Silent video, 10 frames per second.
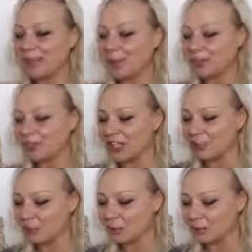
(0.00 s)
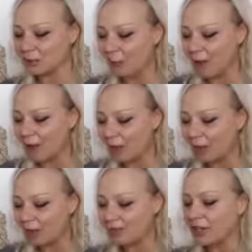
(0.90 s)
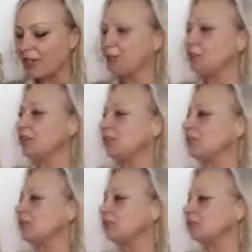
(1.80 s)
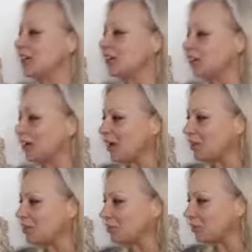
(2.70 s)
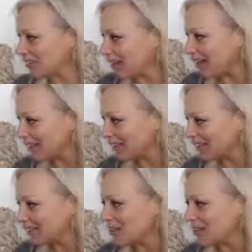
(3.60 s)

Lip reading: I'm trying to pull them apart, when you say your name is Pascale,